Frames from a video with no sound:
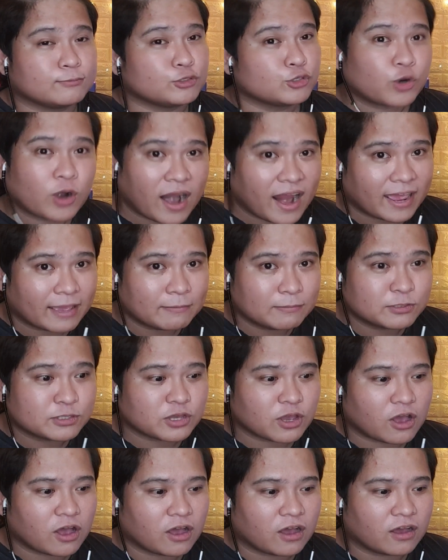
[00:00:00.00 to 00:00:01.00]
tribes
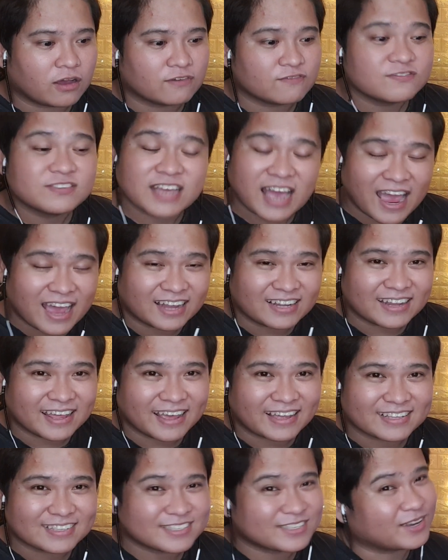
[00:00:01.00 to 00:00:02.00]
of
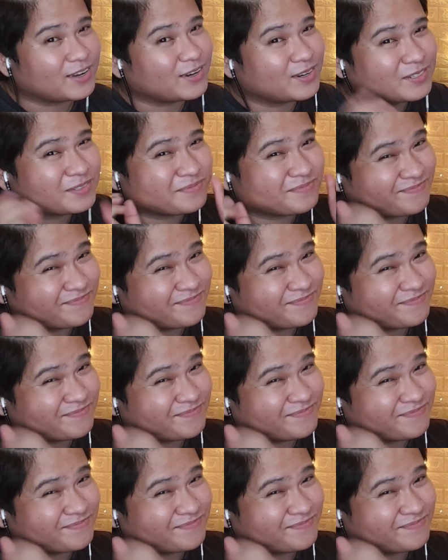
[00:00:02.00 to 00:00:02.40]
Thailand. So